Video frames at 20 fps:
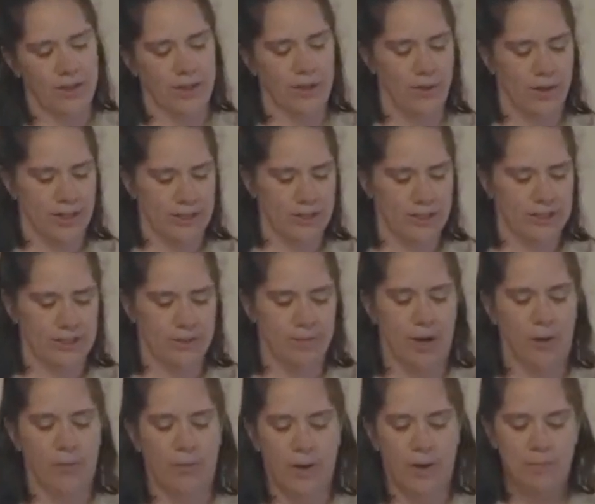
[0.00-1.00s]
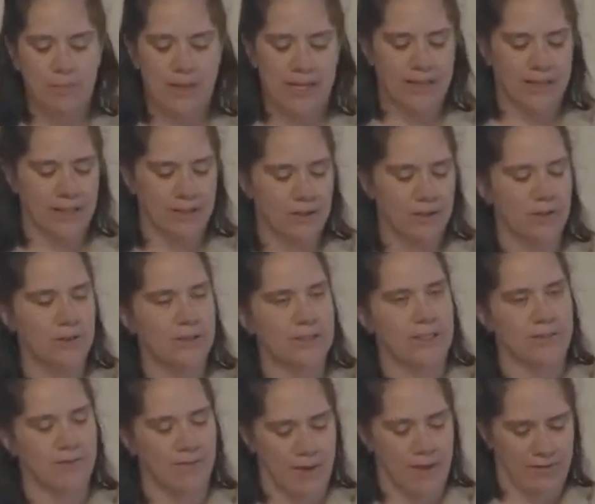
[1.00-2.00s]
questions about what being
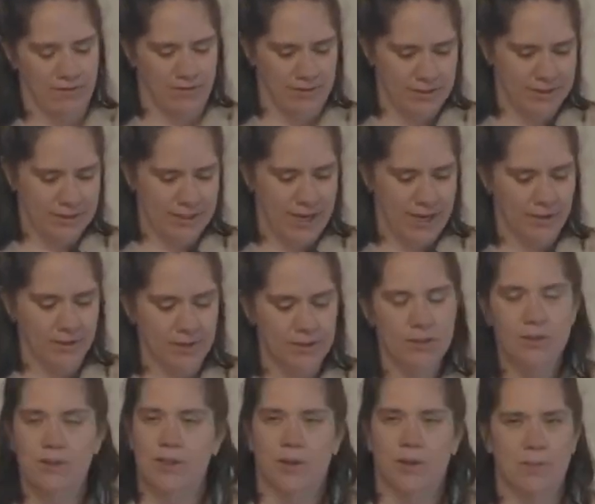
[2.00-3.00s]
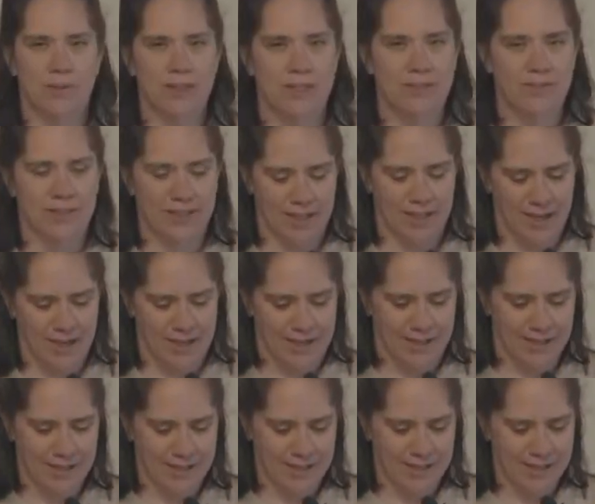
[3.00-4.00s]
inclusive meant for Scouts who don't believe in
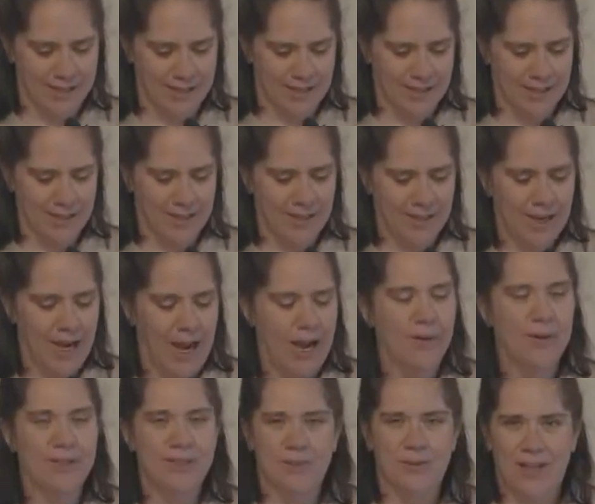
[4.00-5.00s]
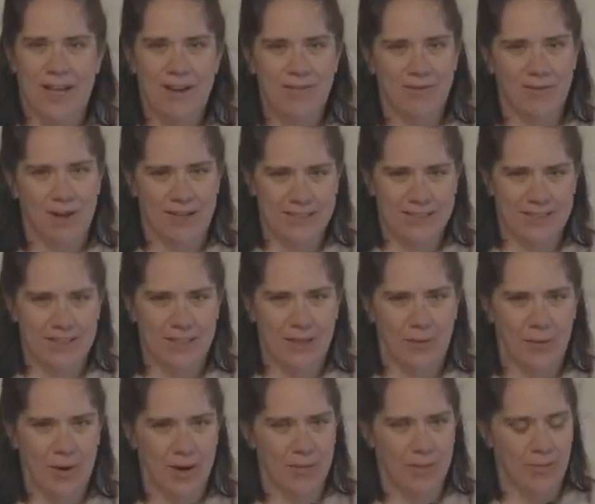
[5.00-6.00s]
God. I was left
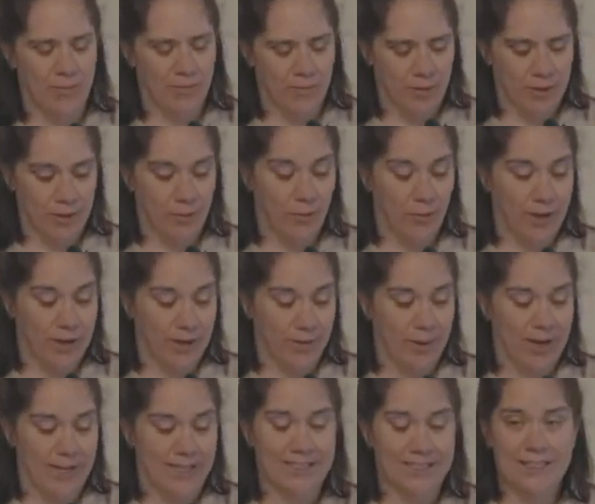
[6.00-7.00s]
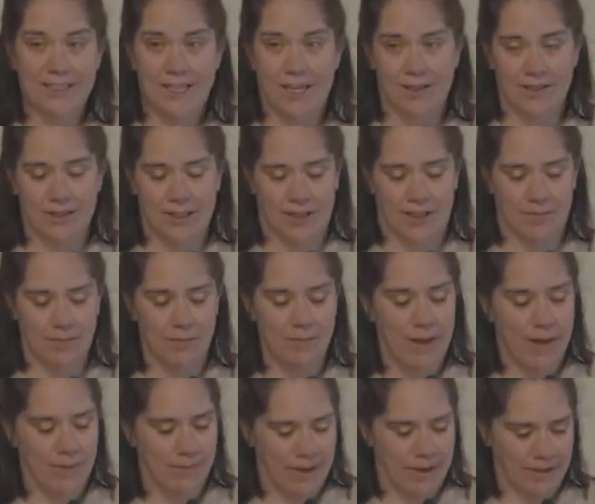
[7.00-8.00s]
wrestling with where my nostalgia
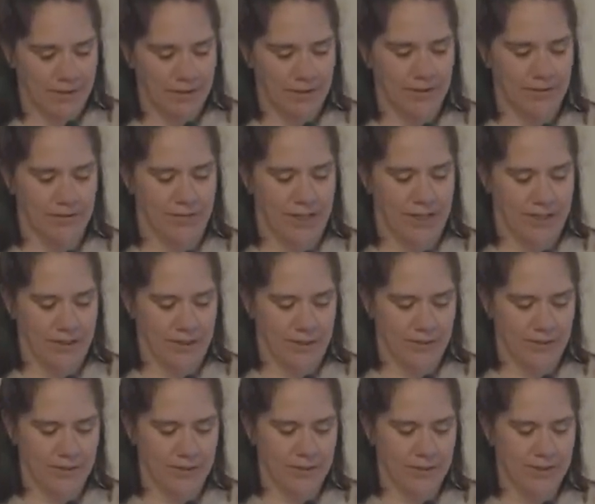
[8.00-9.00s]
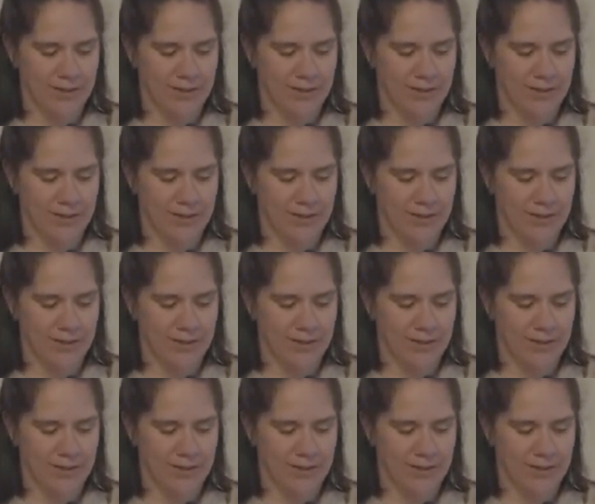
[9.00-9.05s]
met my current values.